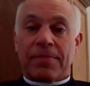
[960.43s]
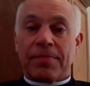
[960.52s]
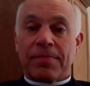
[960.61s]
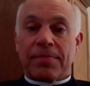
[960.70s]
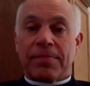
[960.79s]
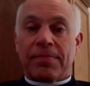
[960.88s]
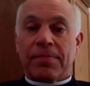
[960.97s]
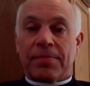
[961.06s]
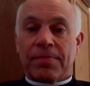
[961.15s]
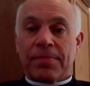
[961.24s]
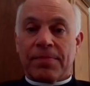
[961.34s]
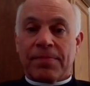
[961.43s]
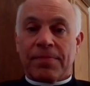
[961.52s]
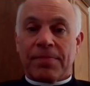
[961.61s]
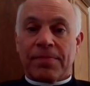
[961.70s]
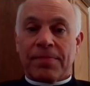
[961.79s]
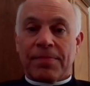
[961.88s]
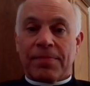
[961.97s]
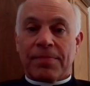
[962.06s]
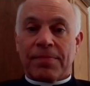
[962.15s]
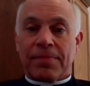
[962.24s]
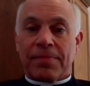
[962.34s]

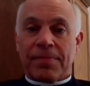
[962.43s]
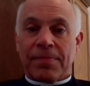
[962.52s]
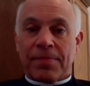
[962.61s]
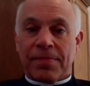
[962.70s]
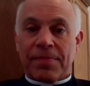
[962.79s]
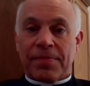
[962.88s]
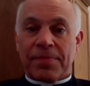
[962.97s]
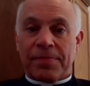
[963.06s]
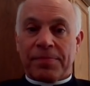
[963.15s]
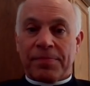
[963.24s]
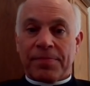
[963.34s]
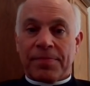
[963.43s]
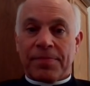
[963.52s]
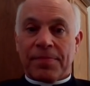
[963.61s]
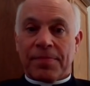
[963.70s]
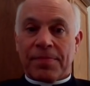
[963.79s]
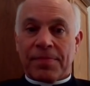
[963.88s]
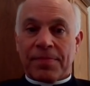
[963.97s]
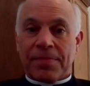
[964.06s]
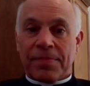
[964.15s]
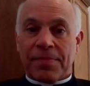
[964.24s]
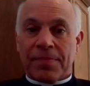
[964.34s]

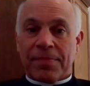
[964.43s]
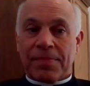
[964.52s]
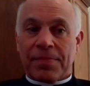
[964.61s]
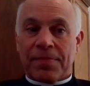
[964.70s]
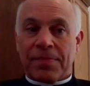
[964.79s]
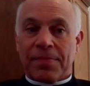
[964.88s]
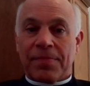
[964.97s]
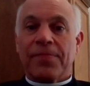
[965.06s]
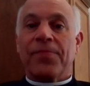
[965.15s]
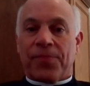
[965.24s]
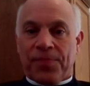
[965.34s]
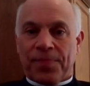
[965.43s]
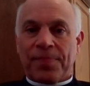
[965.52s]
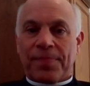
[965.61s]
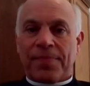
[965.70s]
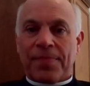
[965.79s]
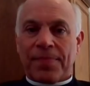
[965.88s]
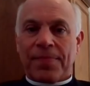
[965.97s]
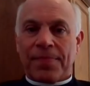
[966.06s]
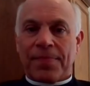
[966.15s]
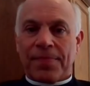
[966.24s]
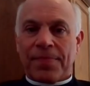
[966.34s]

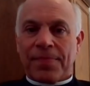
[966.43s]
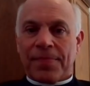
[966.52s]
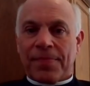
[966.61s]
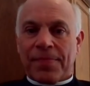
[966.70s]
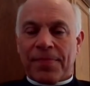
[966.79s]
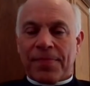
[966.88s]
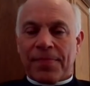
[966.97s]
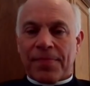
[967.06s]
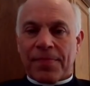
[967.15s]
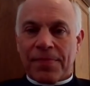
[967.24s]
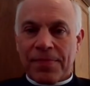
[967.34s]
This person isn't speaking.